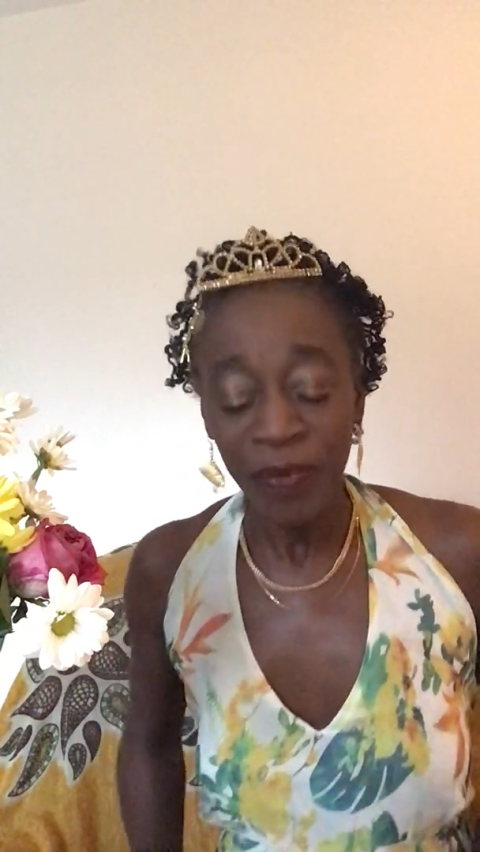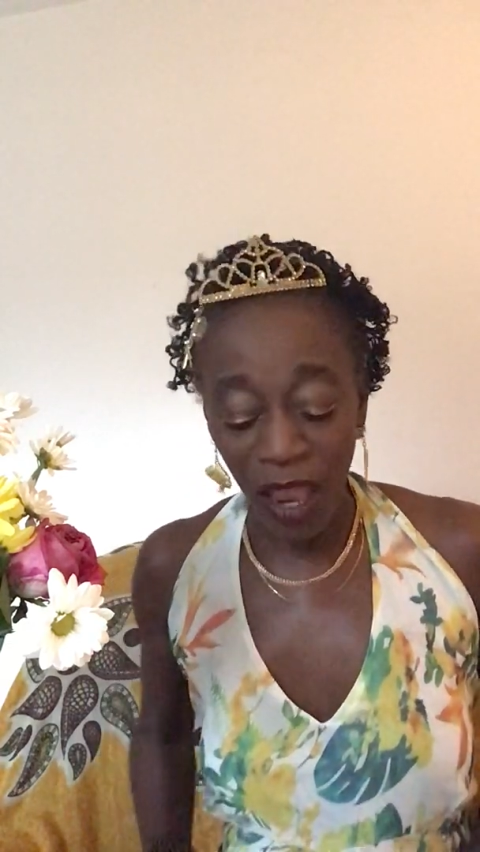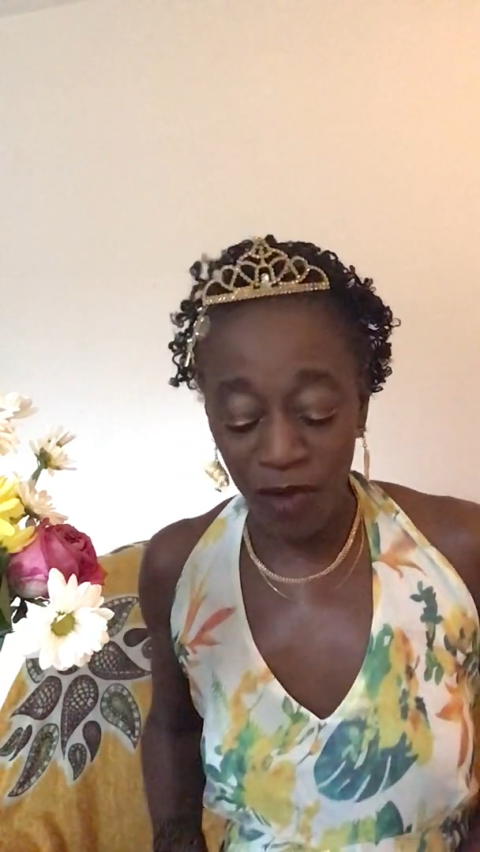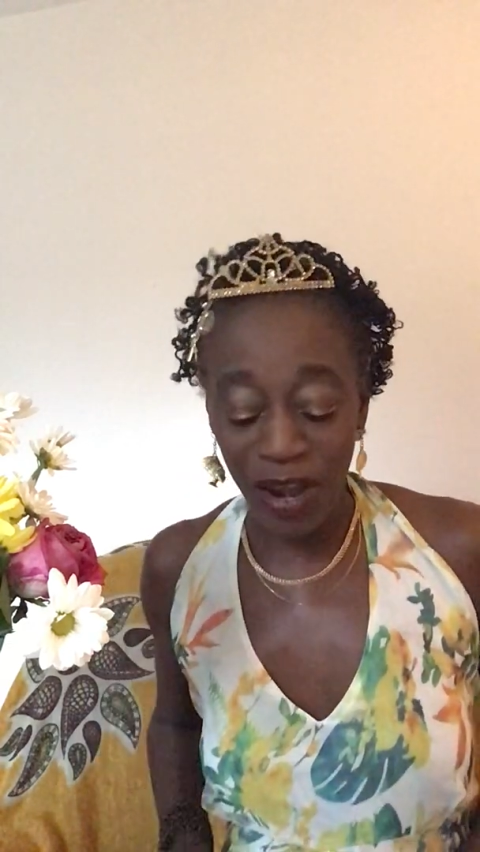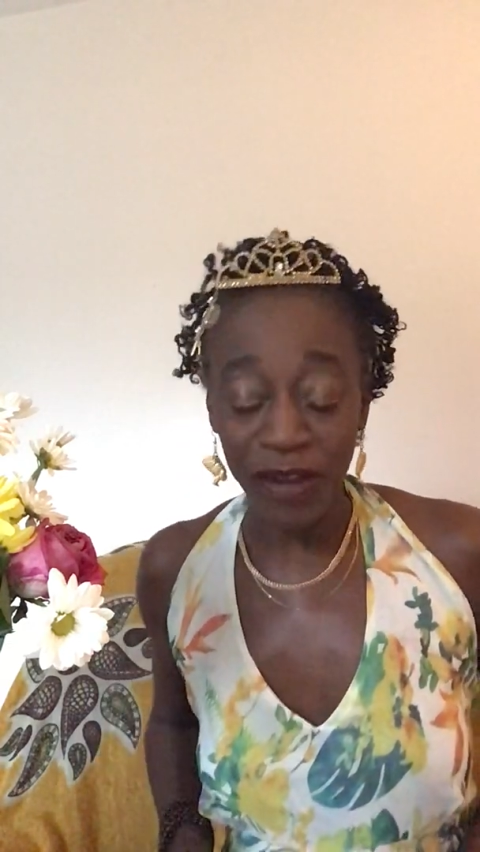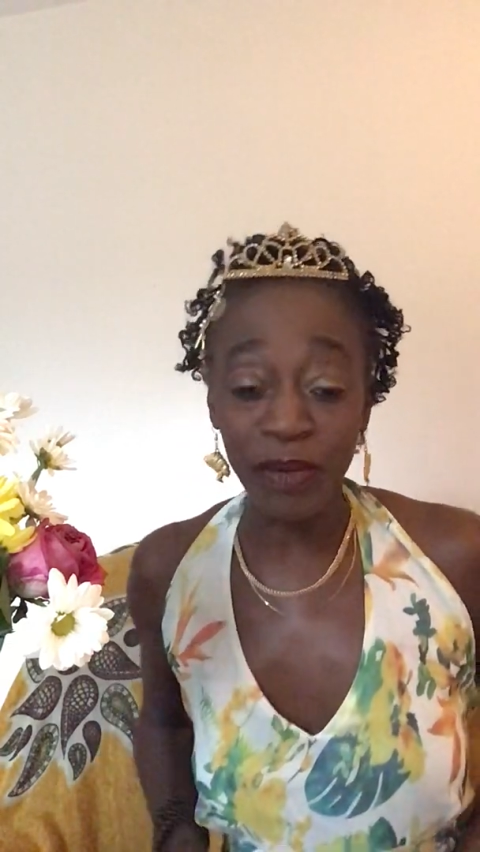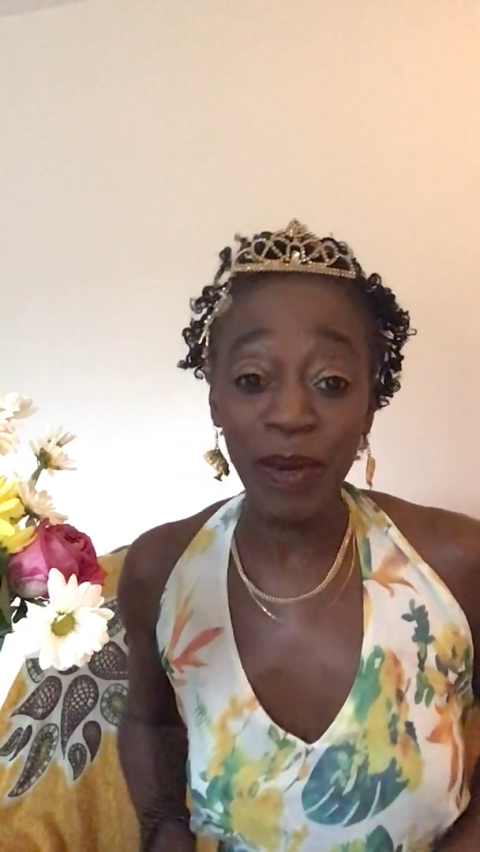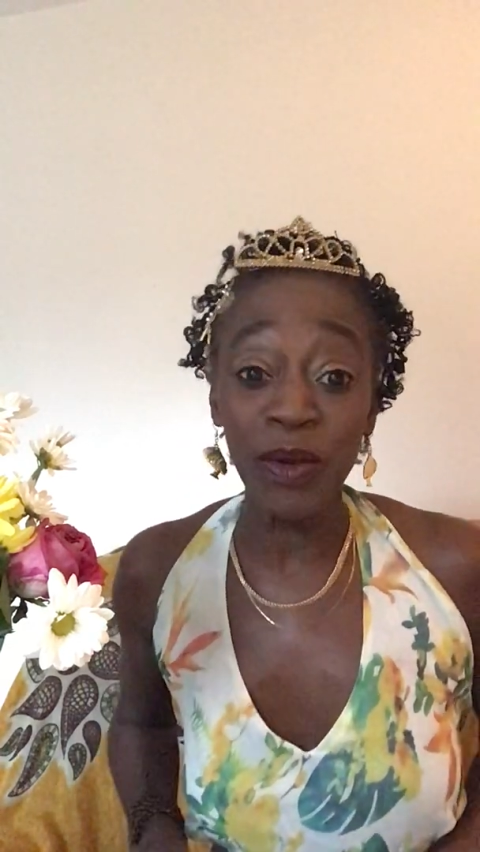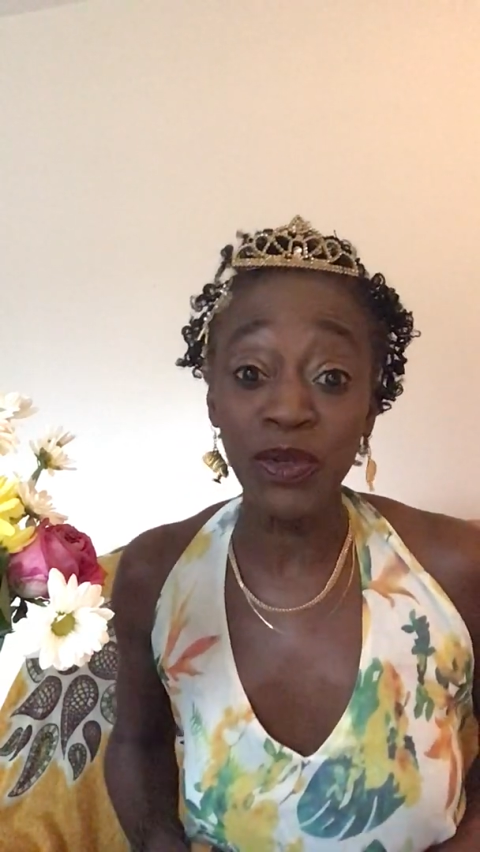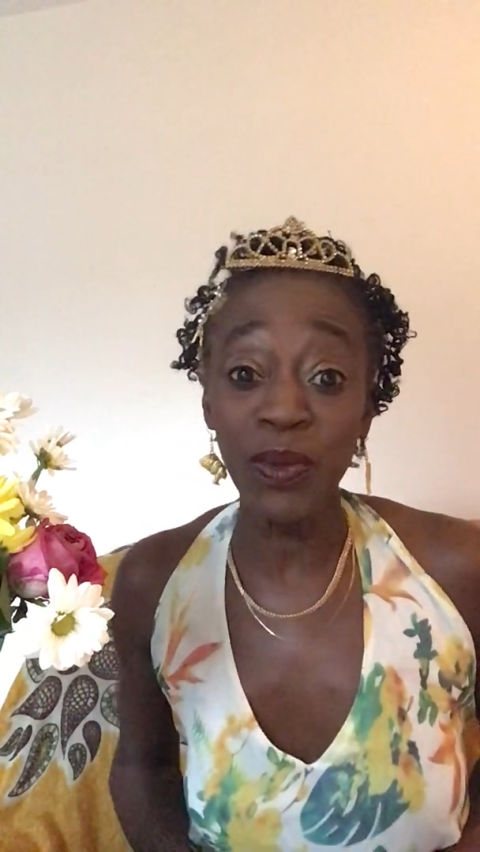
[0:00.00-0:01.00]
around
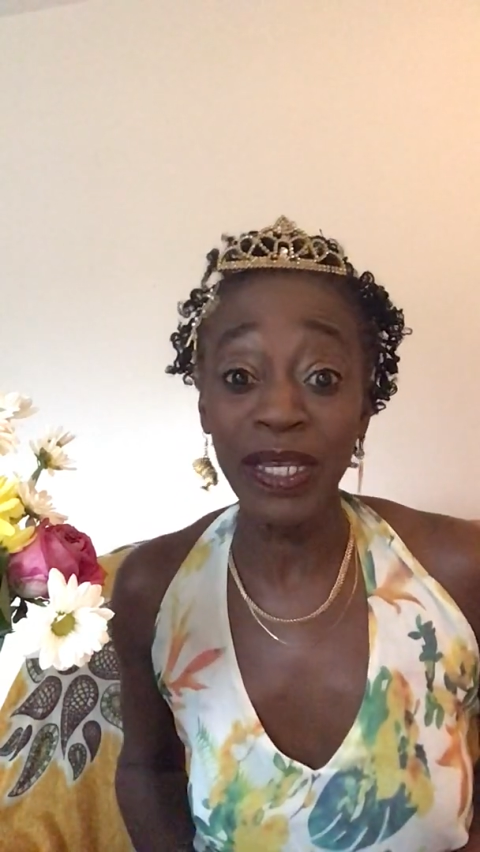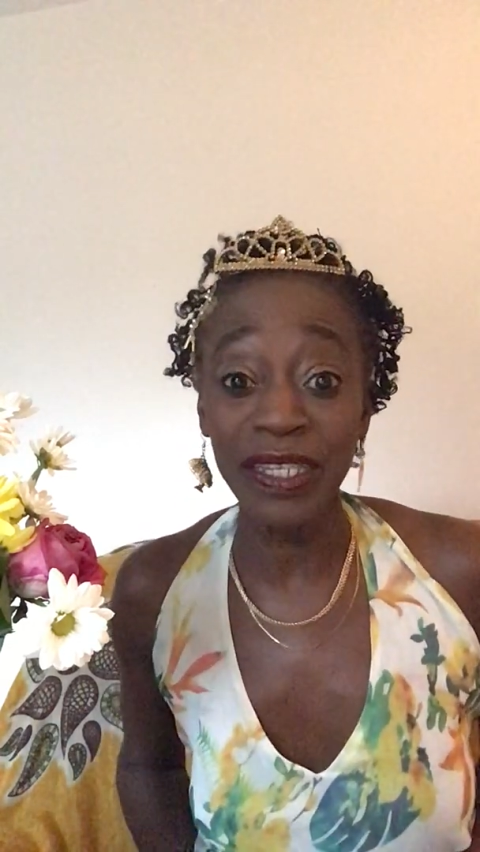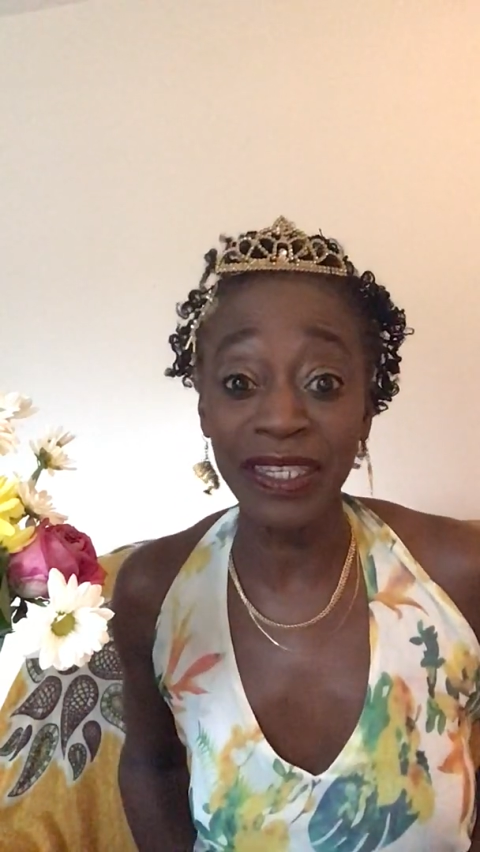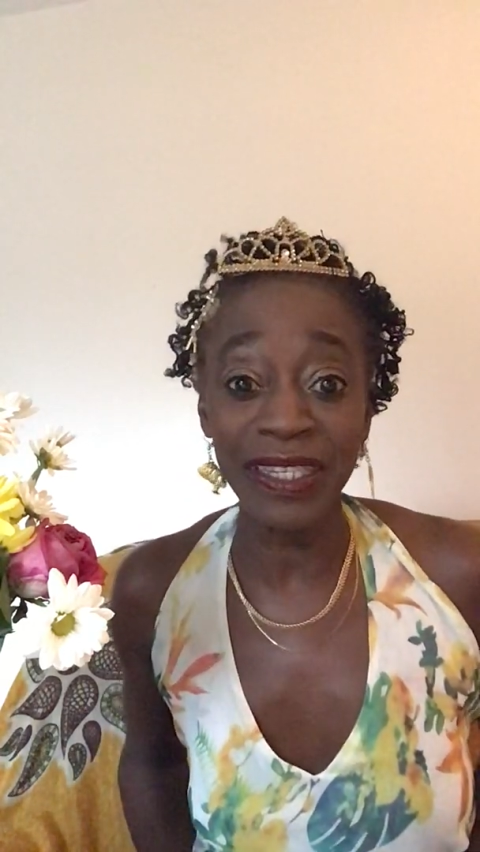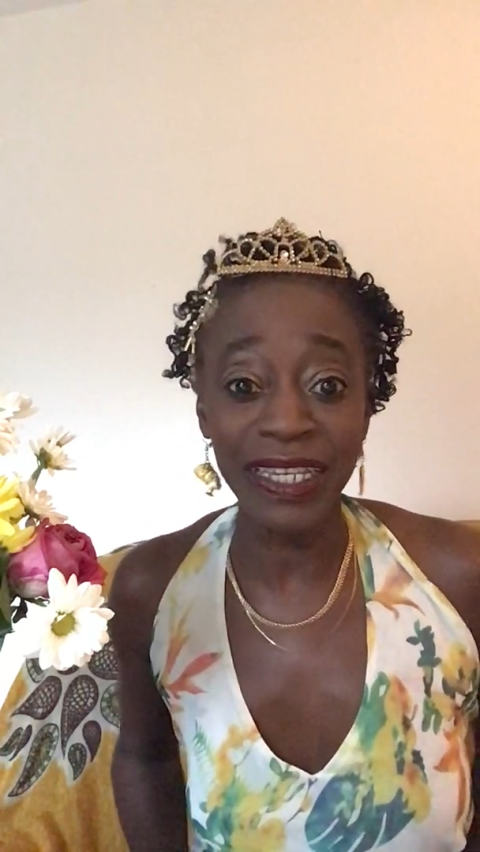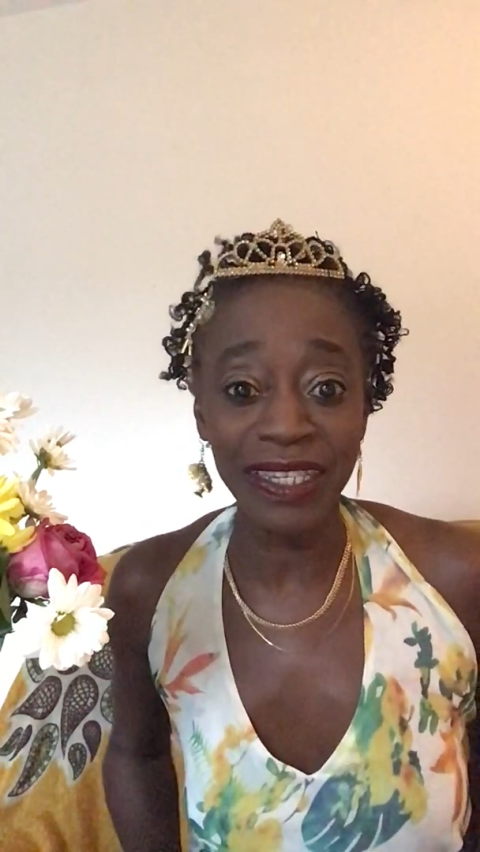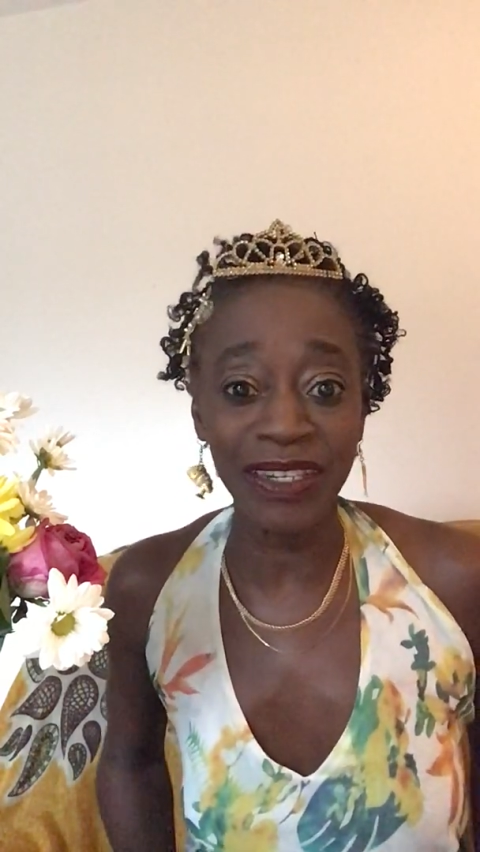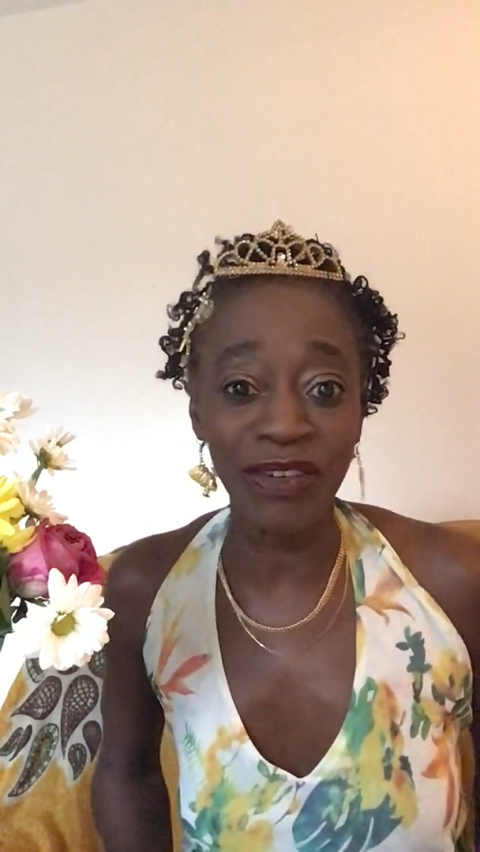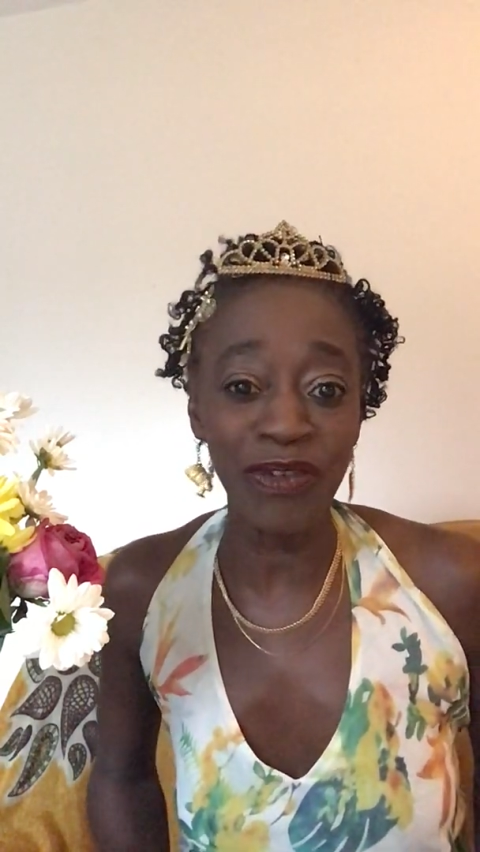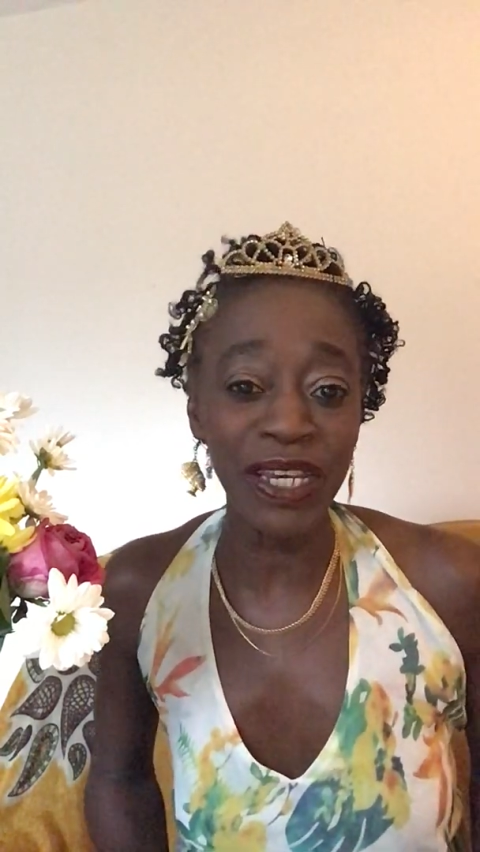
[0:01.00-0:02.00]
about 26
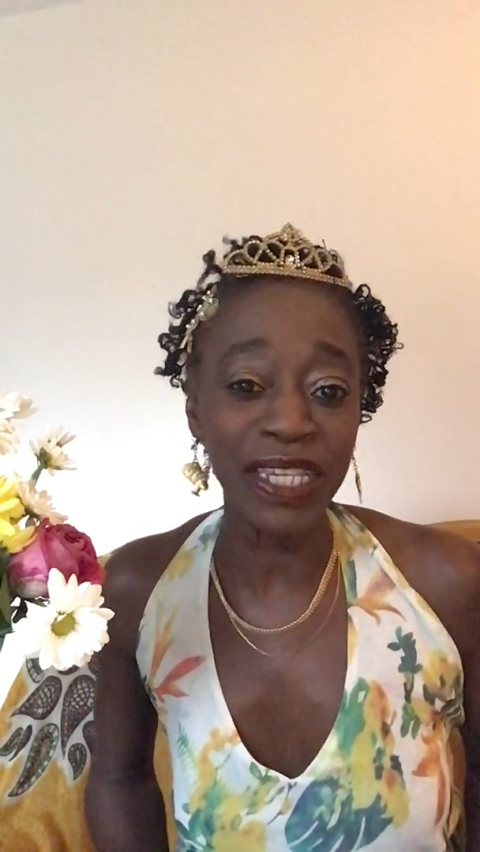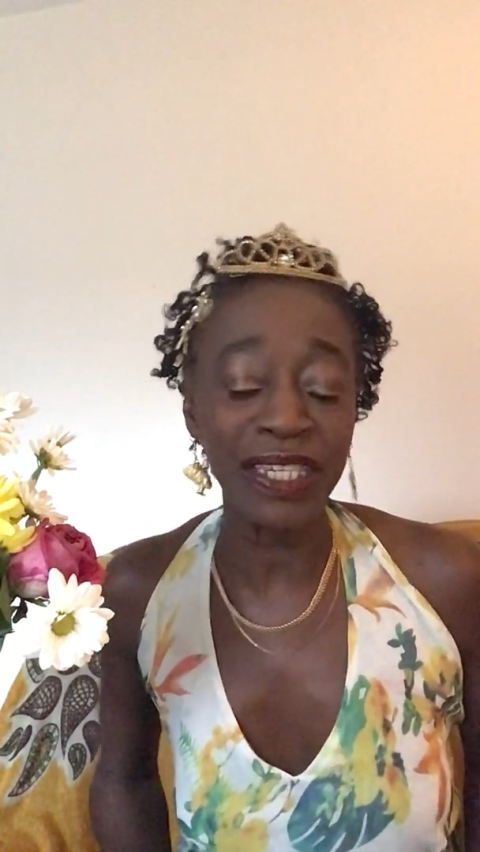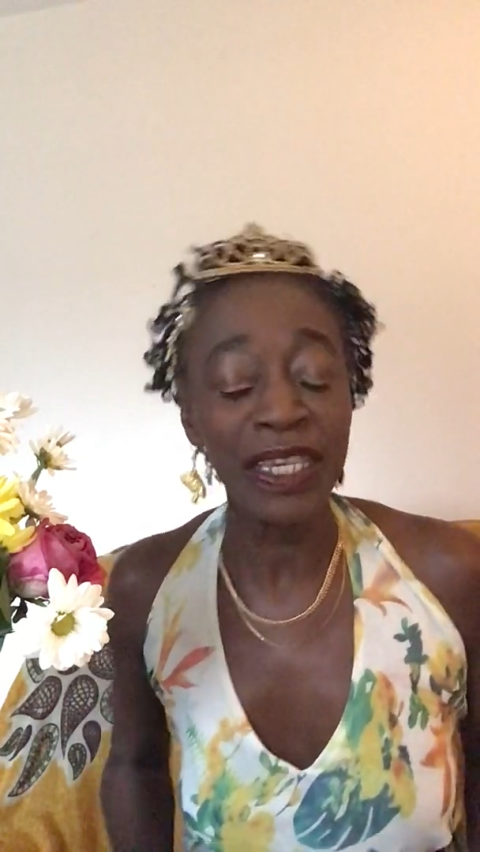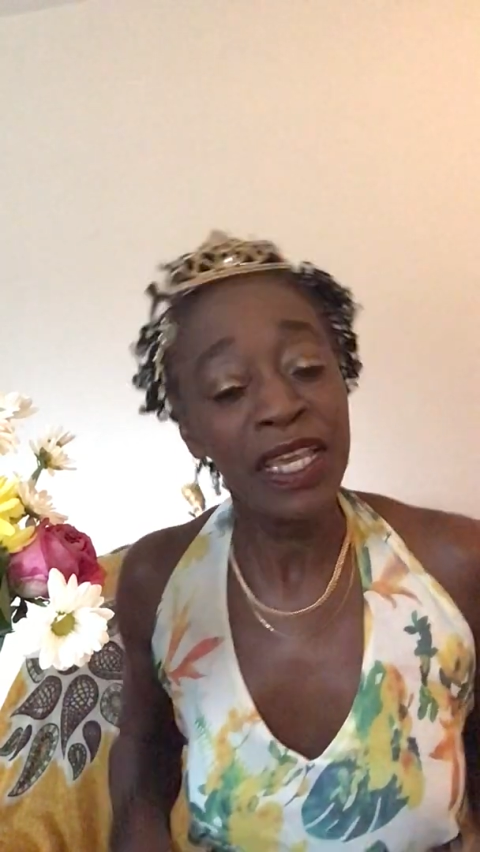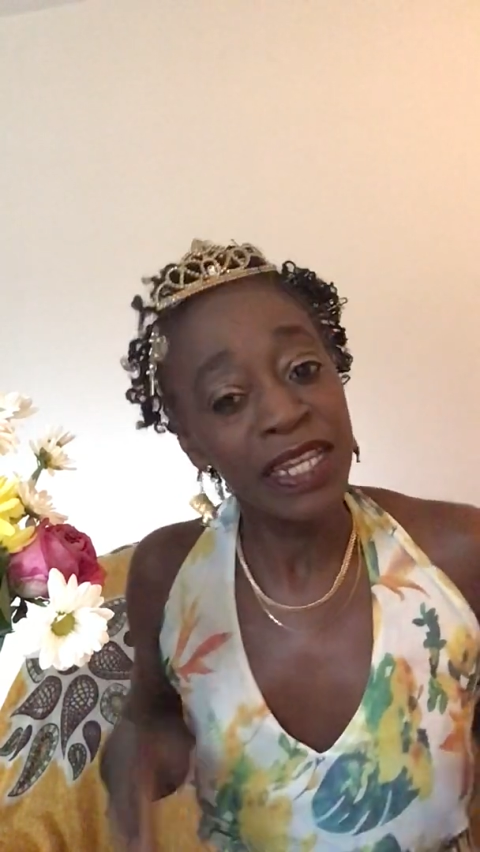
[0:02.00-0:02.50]
degrees.